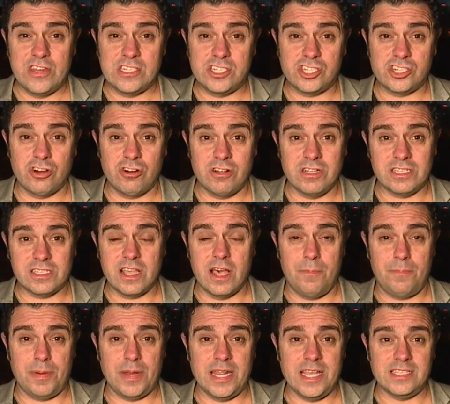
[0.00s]
insurance
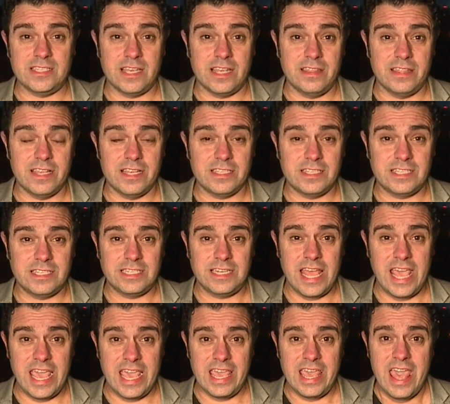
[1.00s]
companies in the
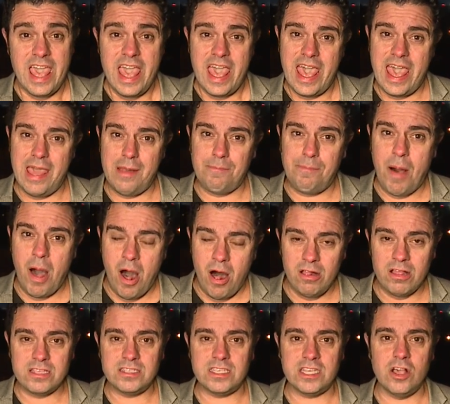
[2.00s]
state, and
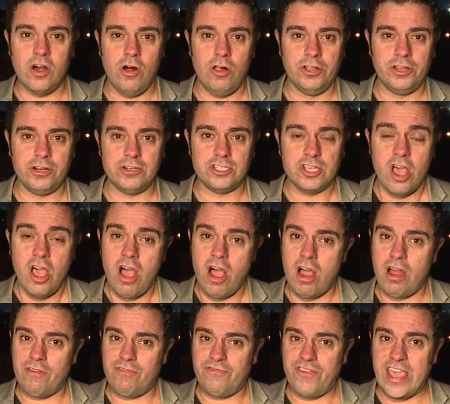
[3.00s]
policyholders
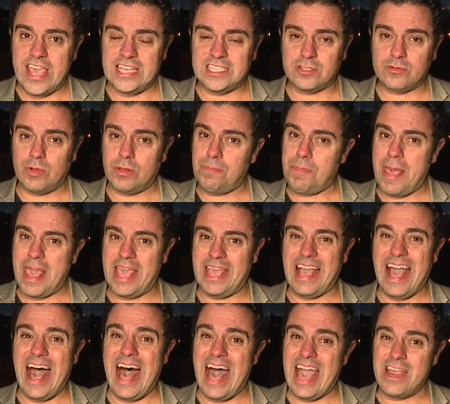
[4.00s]
are faced with paying
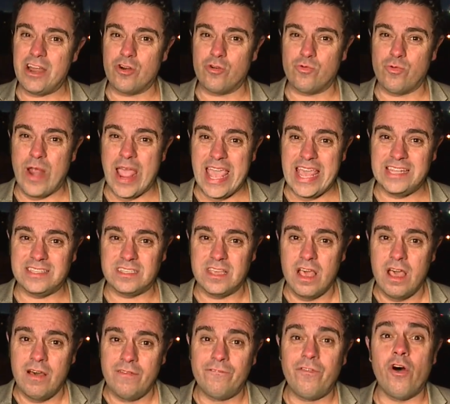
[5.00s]
higher rates
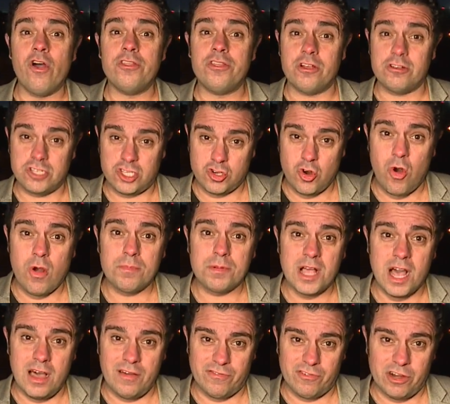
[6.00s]
for their storm
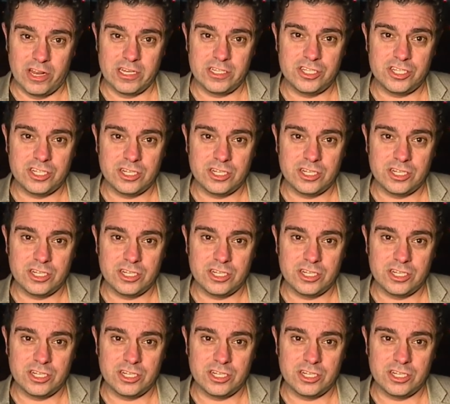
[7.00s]
coverage.